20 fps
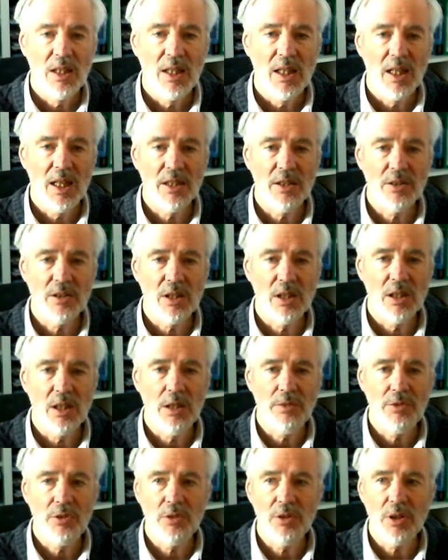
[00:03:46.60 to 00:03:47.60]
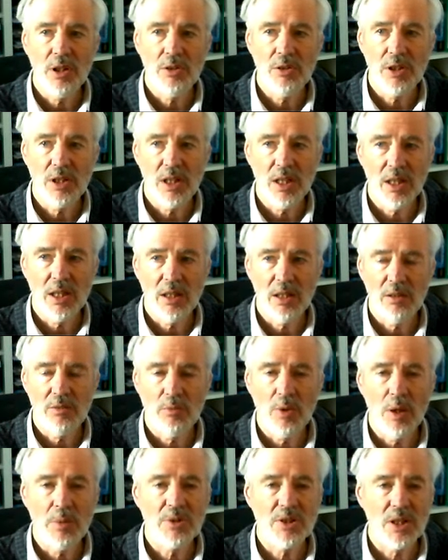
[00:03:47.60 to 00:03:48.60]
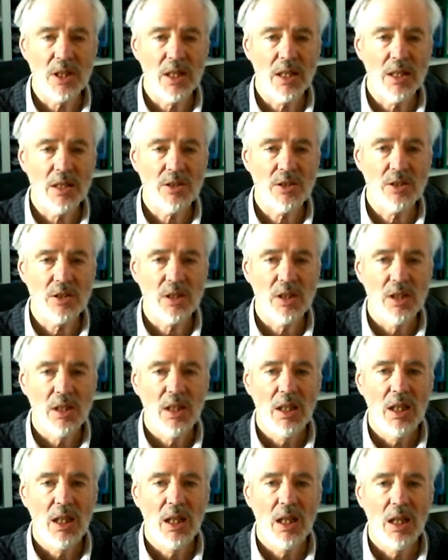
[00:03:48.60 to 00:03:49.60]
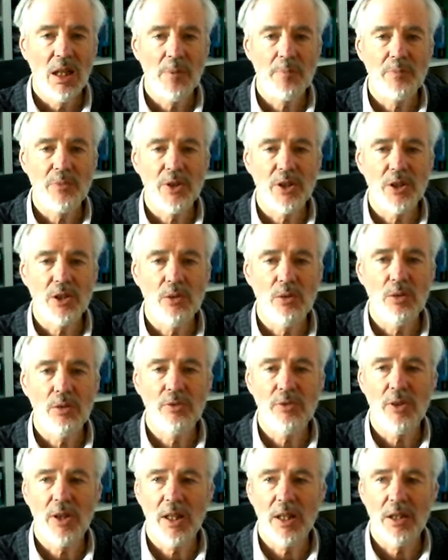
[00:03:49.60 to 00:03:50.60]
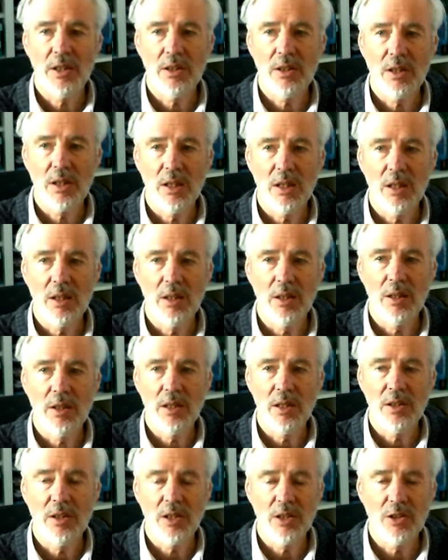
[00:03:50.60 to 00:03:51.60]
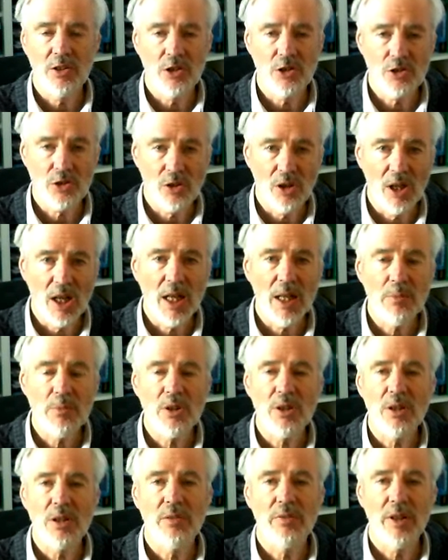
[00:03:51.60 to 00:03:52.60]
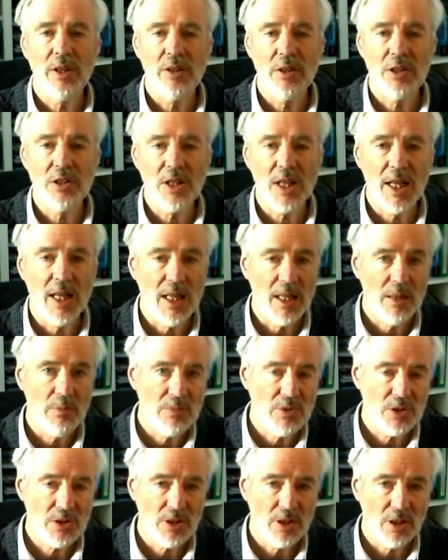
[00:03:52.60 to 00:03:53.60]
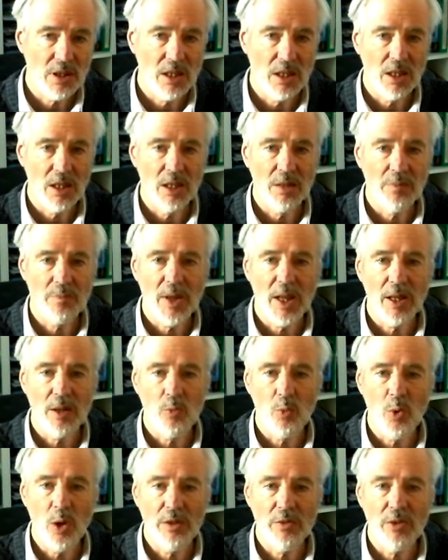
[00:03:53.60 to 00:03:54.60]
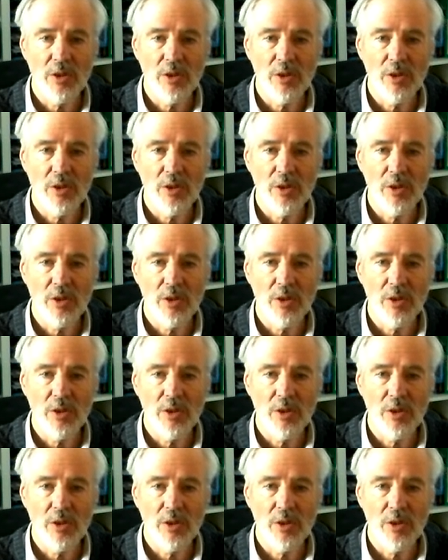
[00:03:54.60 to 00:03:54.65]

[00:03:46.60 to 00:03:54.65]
And if you go to the websites, you will find described the various aims, and one of